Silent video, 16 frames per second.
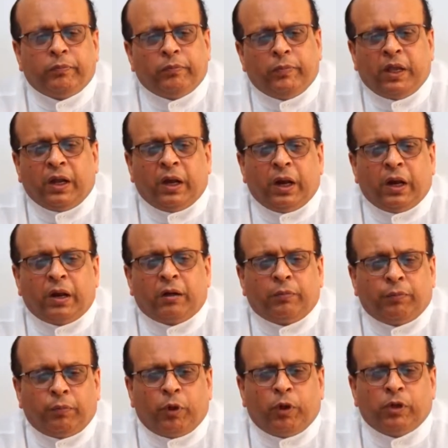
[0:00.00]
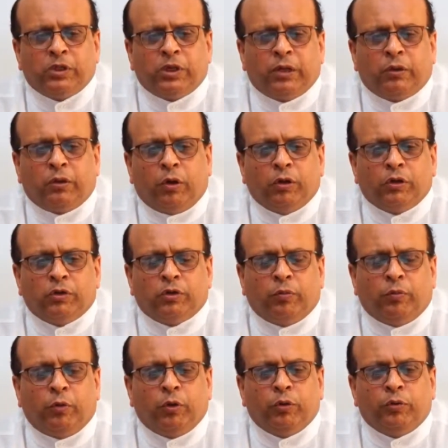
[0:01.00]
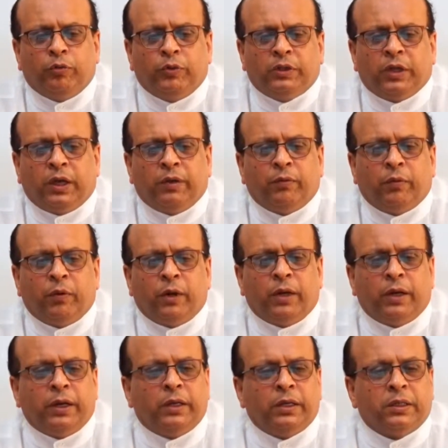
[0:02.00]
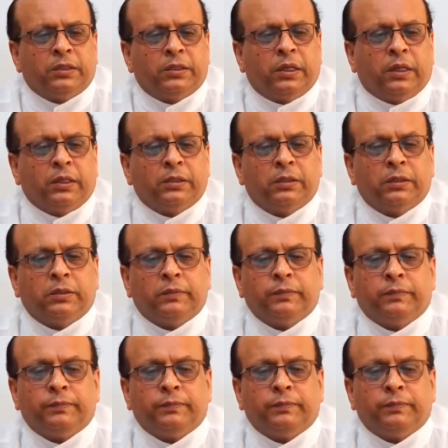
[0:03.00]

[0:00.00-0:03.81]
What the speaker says: There are pros and cons of both, which I have already discussed.